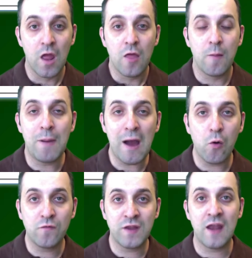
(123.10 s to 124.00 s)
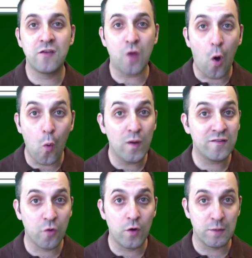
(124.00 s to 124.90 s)
The power of 10 is always
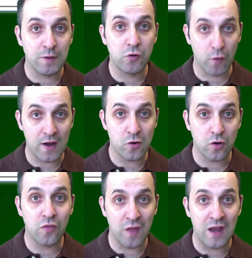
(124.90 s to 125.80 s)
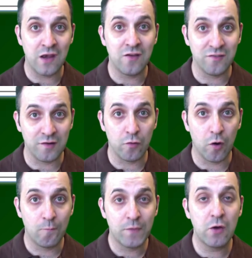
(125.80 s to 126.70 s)
going to be greater than
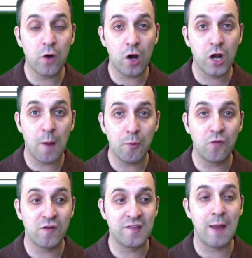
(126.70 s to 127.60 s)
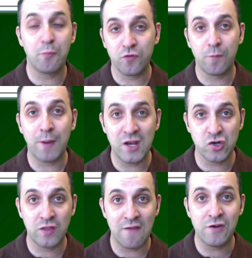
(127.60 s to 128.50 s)
0. Here are a couple of examples from page
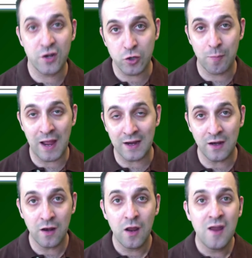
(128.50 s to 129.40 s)
11 in your packet.